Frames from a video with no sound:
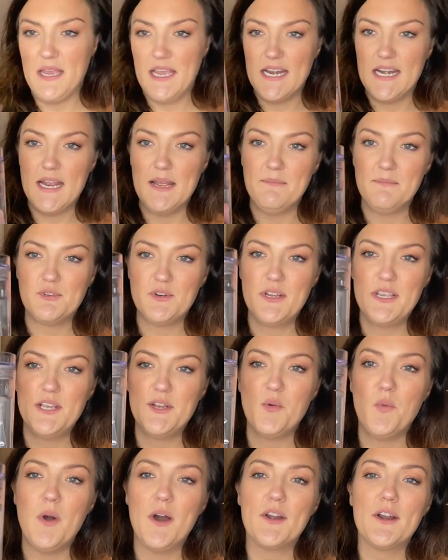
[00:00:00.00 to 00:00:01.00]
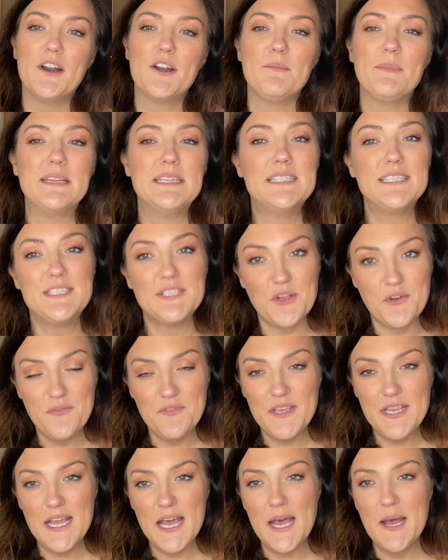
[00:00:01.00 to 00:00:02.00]
and I'm drinking a water out of my
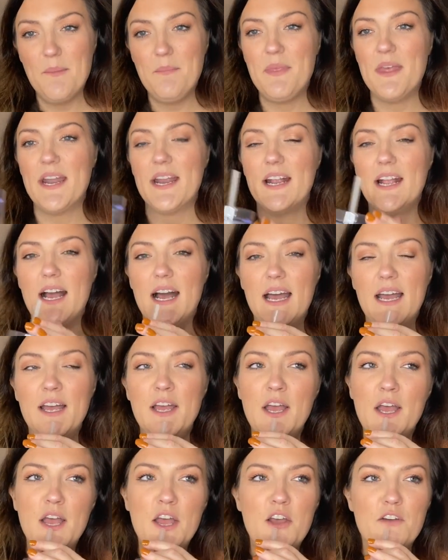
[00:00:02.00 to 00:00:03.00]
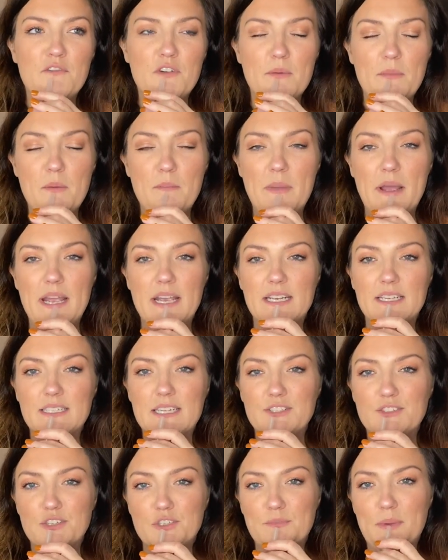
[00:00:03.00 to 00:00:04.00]
Sophie cup that I got from my
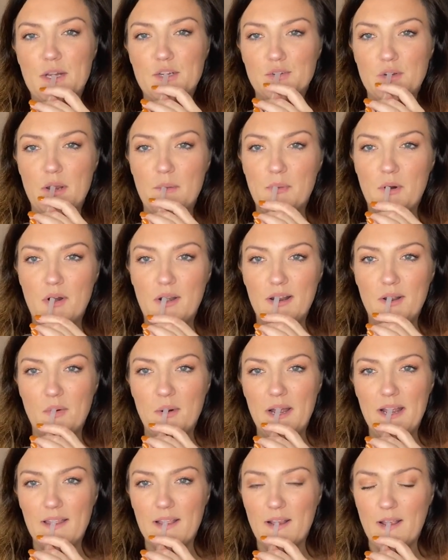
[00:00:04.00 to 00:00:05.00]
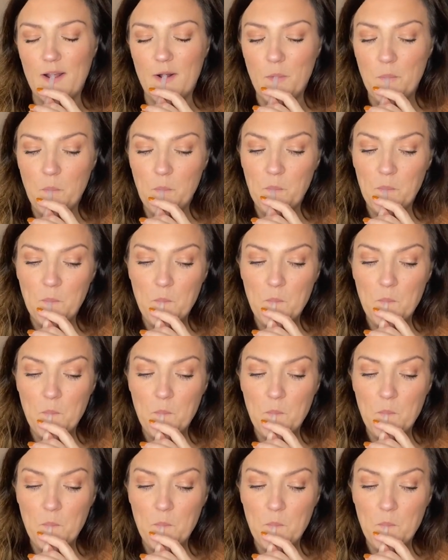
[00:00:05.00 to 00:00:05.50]
sister's bachelorette party a while ago.